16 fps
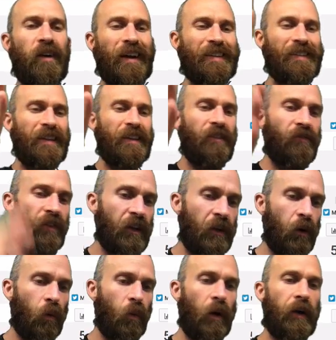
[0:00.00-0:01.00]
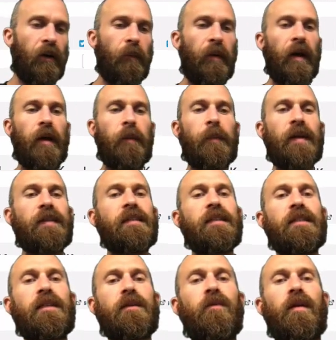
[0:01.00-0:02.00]
I did a video a while back,
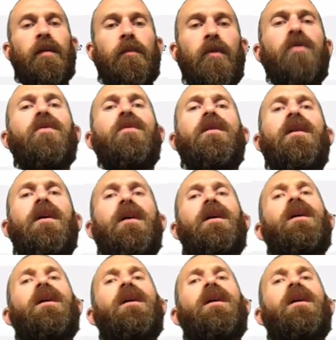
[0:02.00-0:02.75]
BTC When Moon